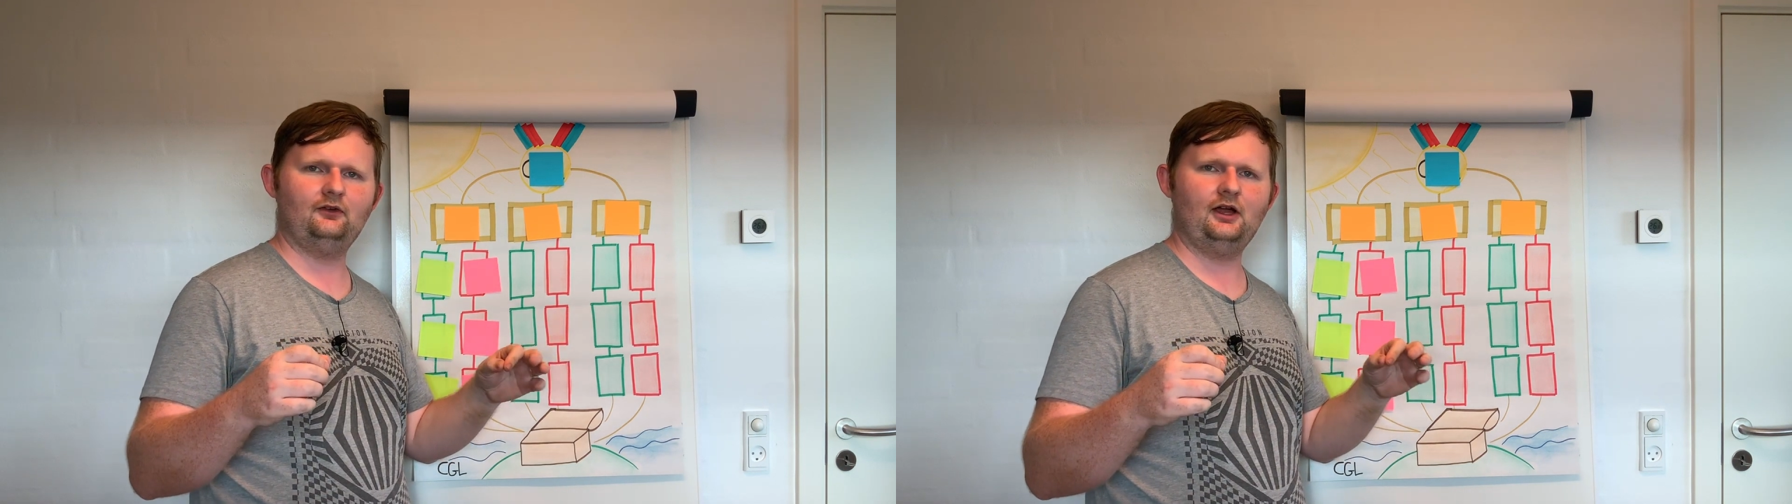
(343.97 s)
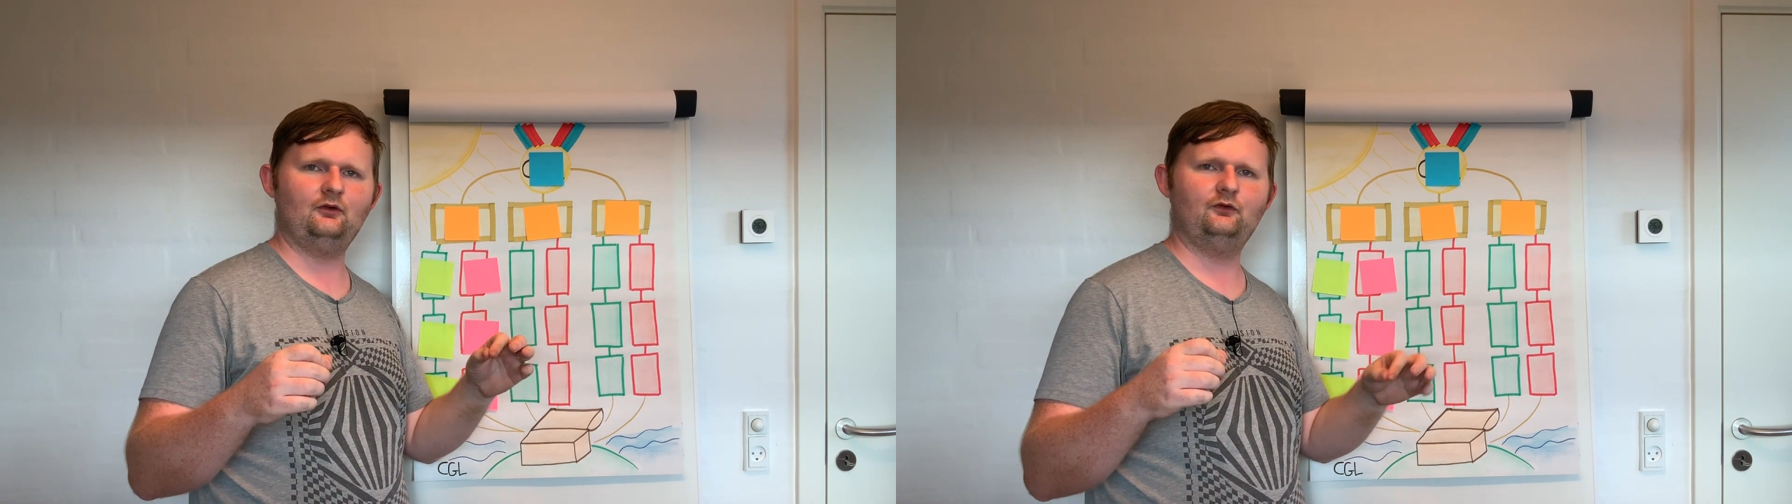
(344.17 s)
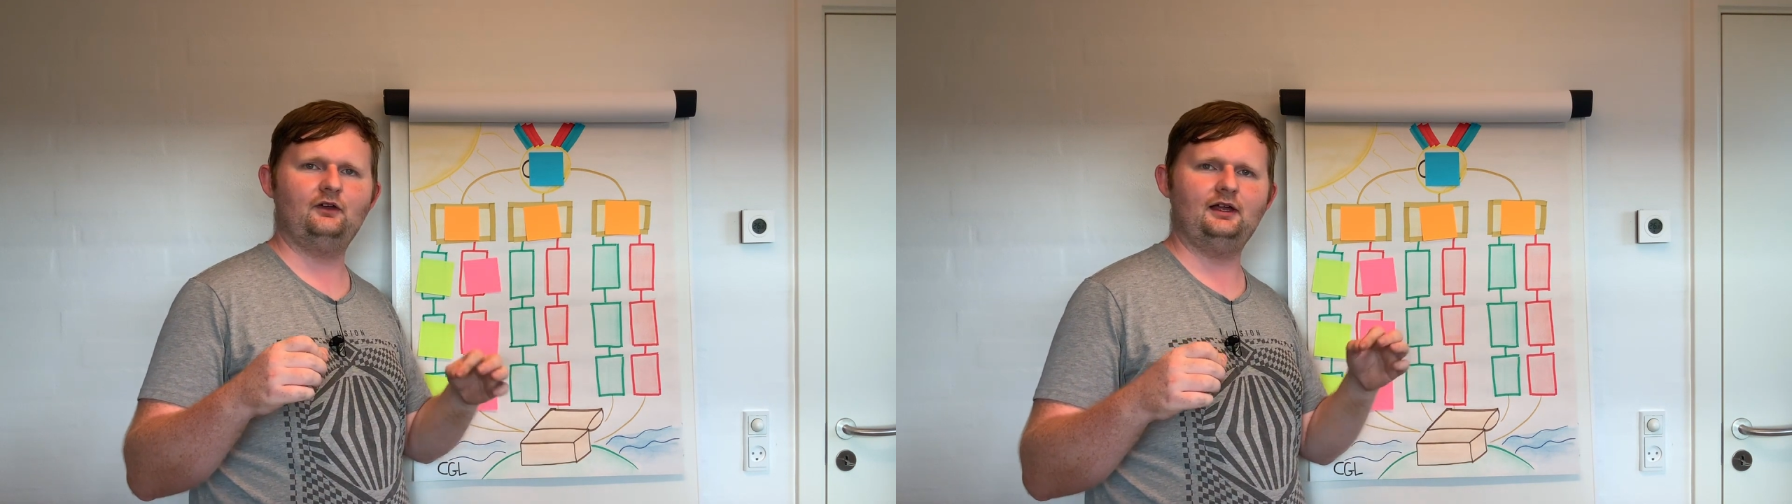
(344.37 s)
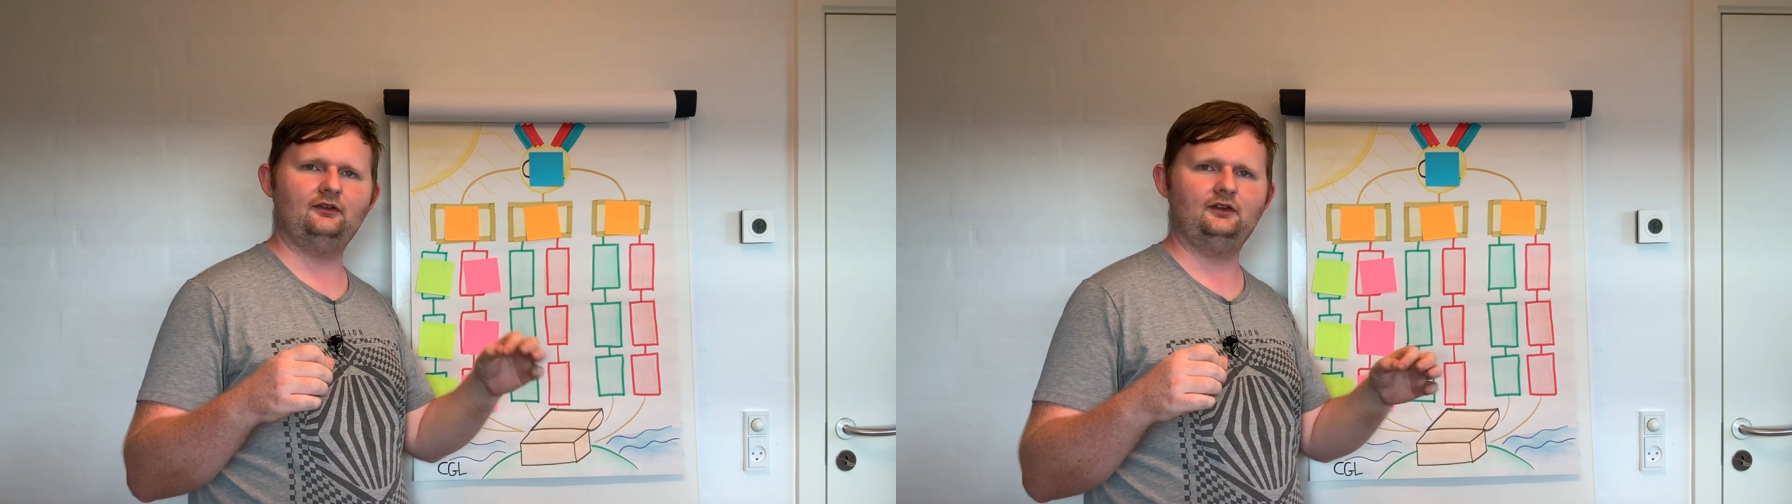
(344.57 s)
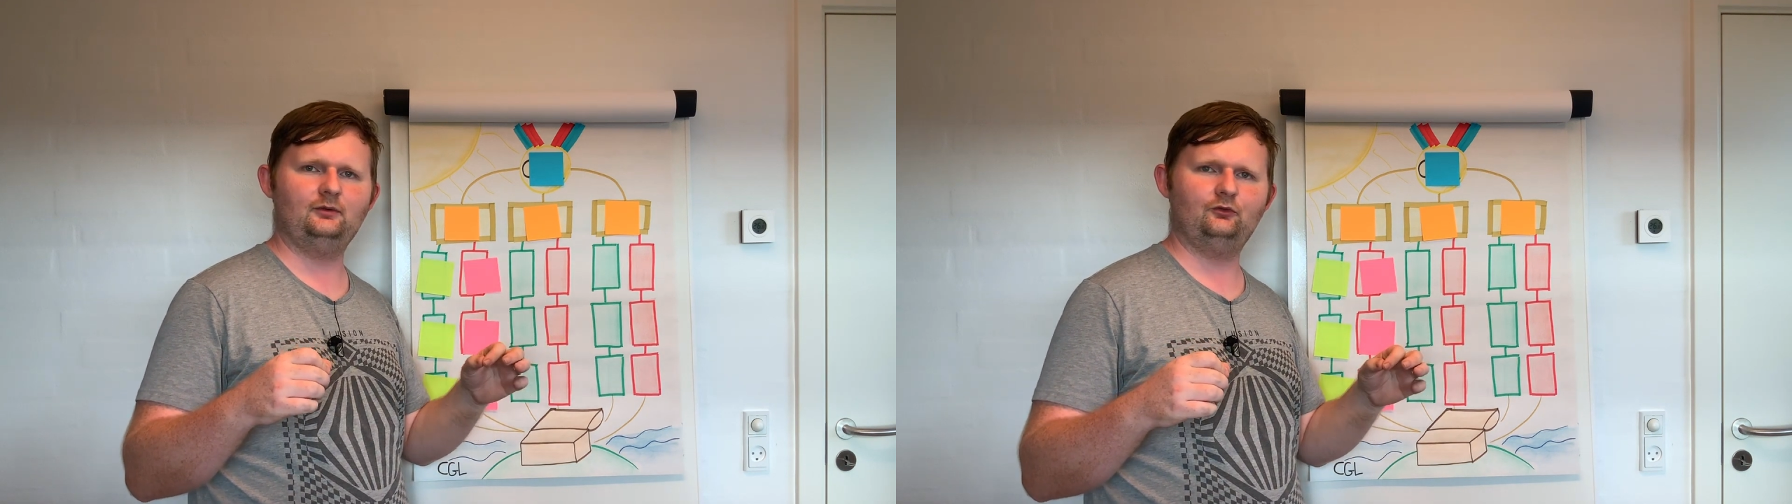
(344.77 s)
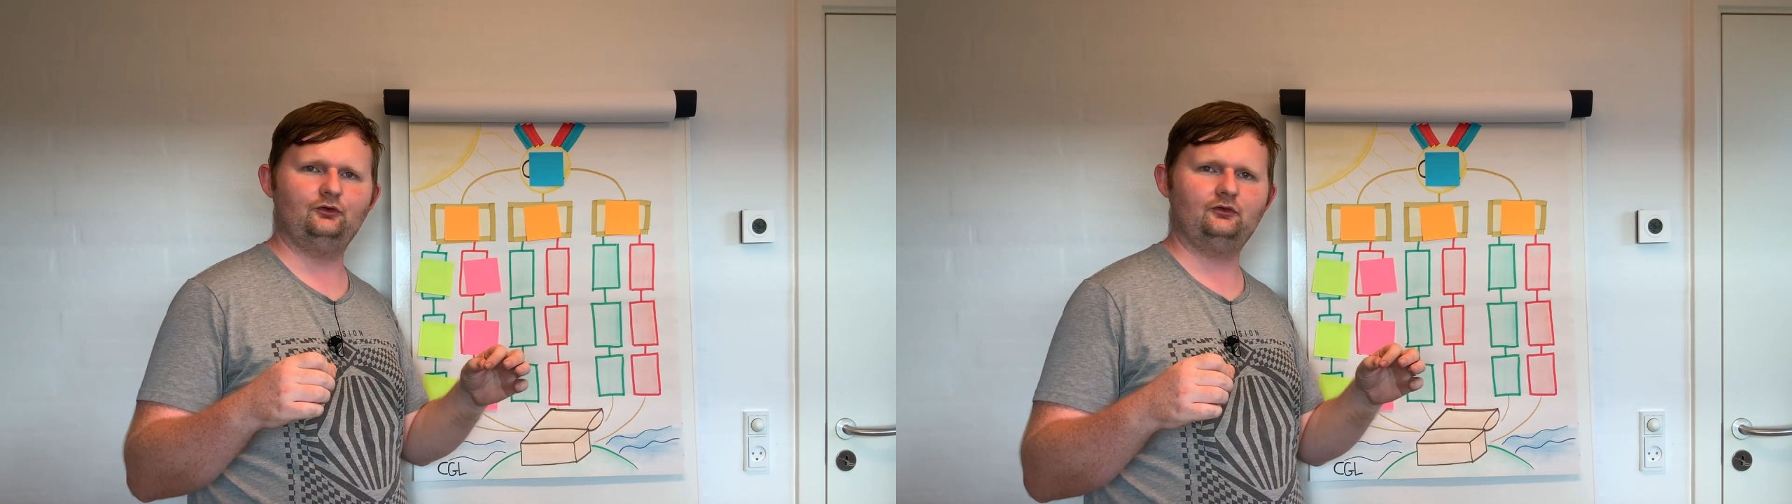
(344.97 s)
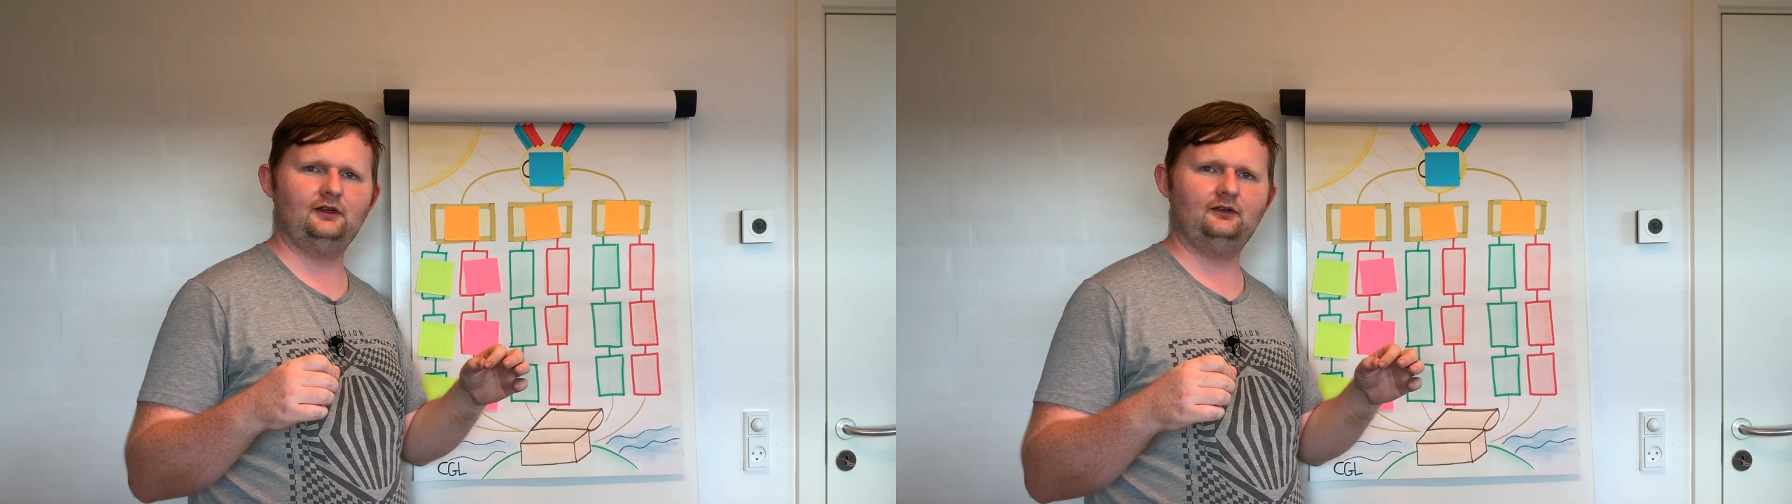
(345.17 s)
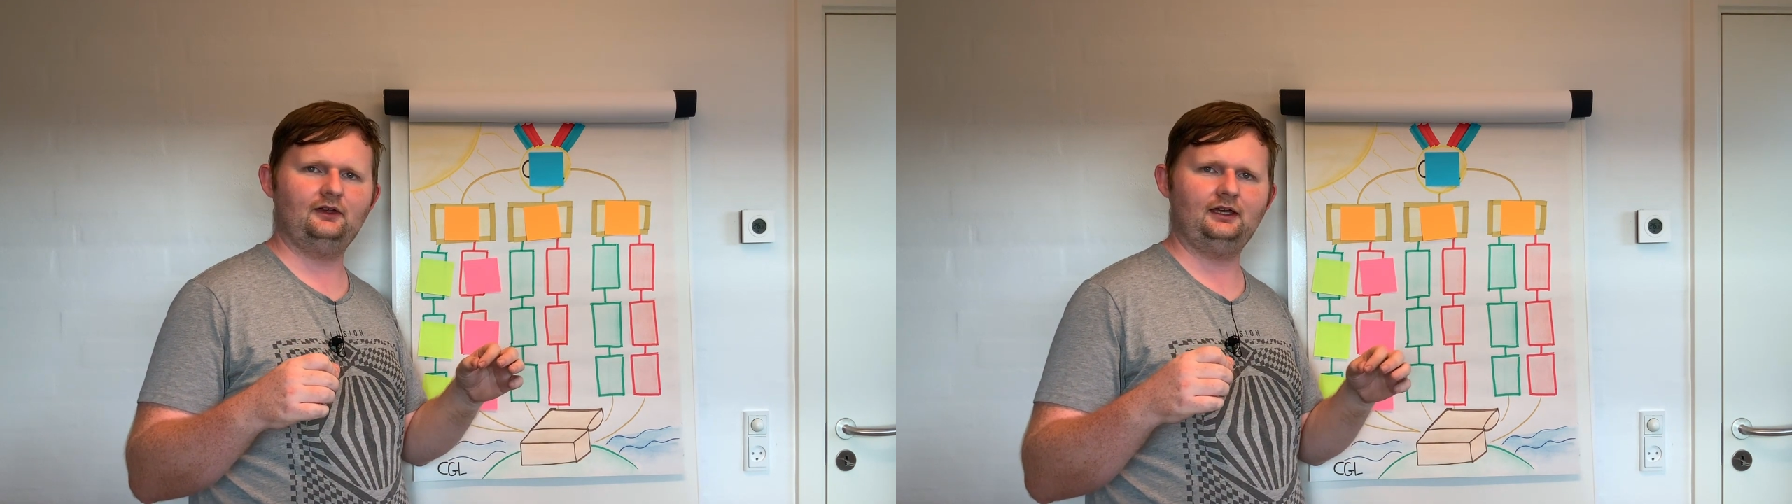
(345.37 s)
or how fast they
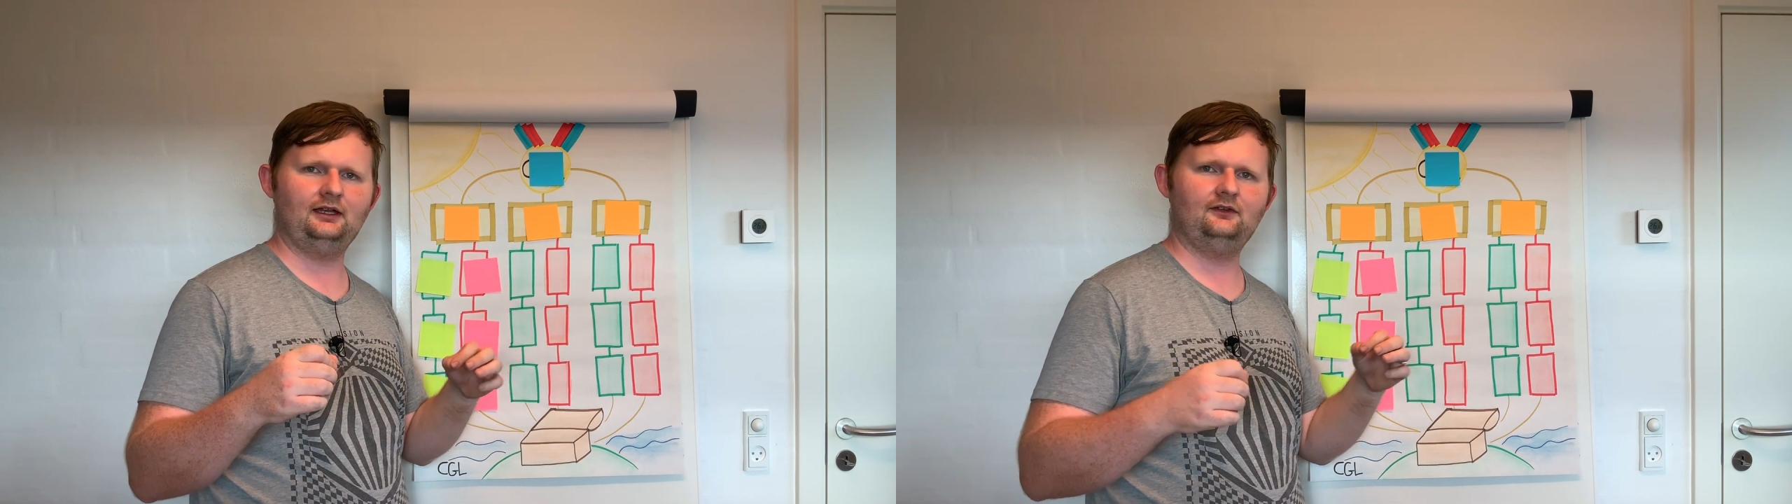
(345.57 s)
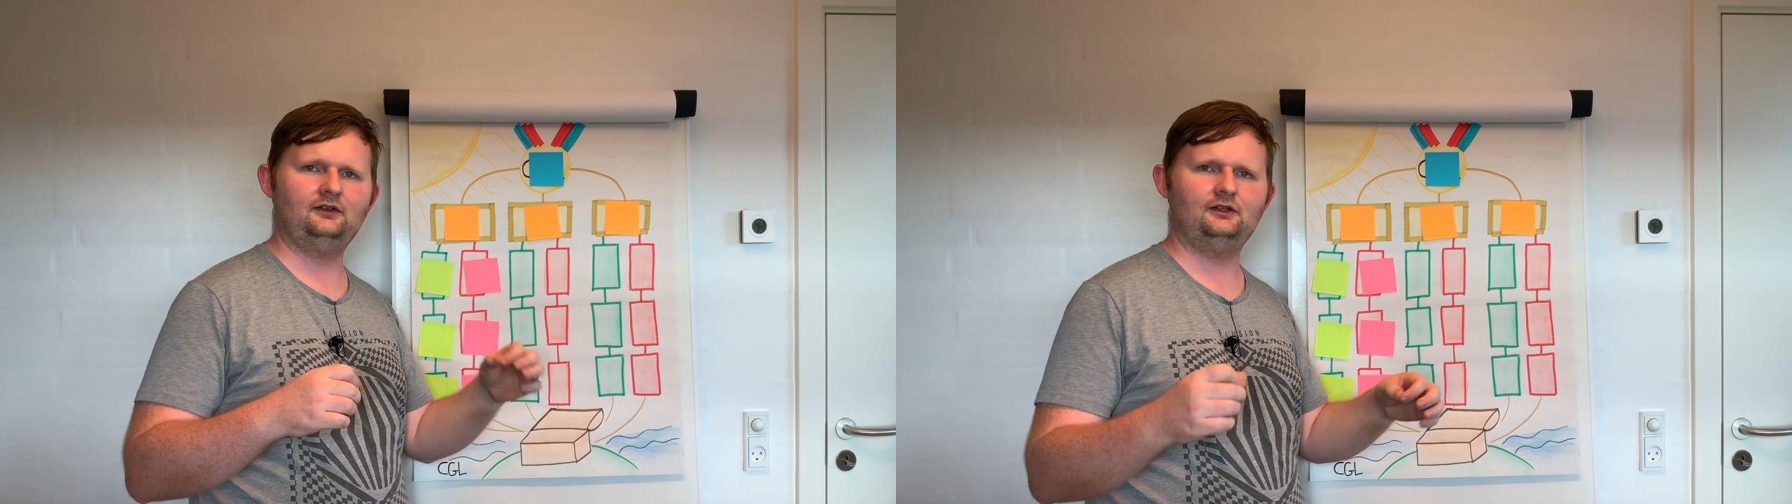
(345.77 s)
progress against